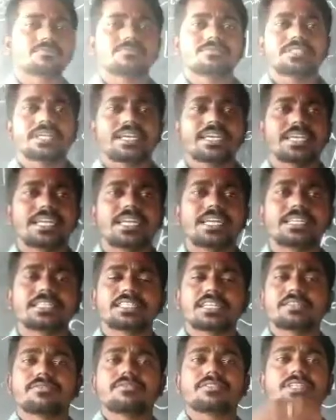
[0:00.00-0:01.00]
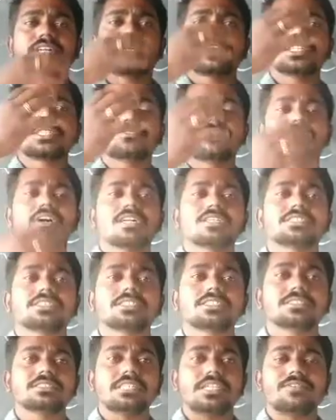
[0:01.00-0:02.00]
the heat, the sunrise falls,
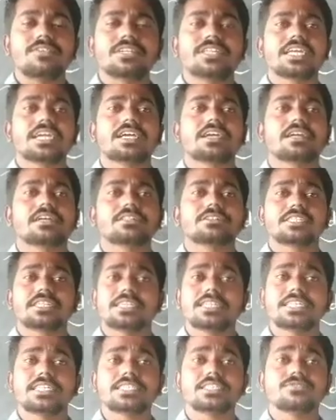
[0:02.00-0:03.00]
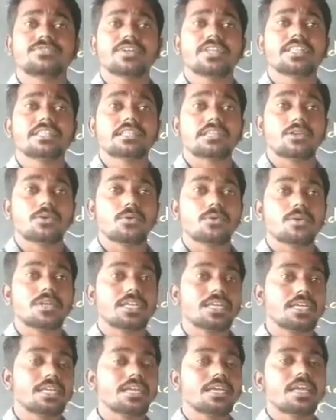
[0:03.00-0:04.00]
it will take the heat very
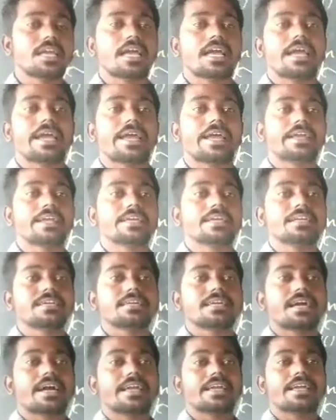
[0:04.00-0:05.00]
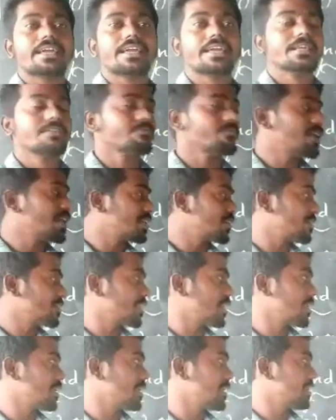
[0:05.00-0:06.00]
slowly, and again whatever the
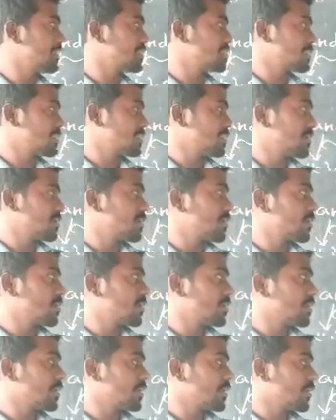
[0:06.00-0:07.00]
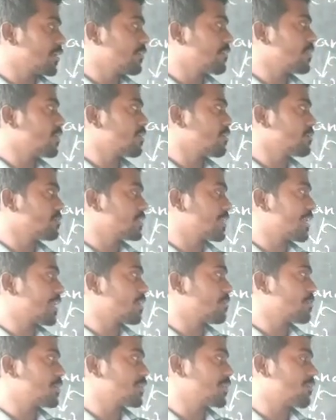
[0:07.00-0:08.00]
heat
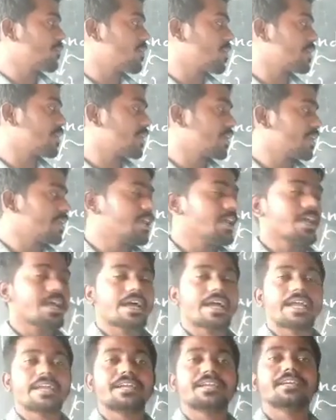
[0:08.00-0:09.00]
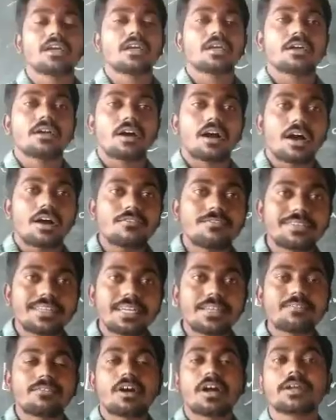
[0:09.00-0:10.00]
taken by the water, and it
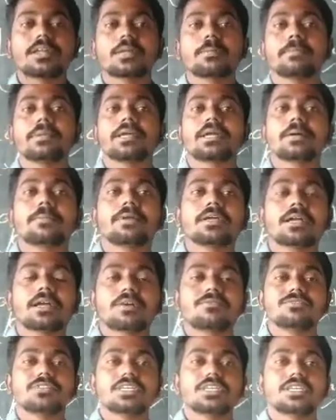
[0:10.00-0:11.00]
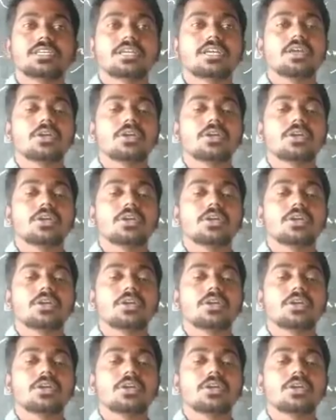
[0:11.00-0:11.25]
After water becoming of the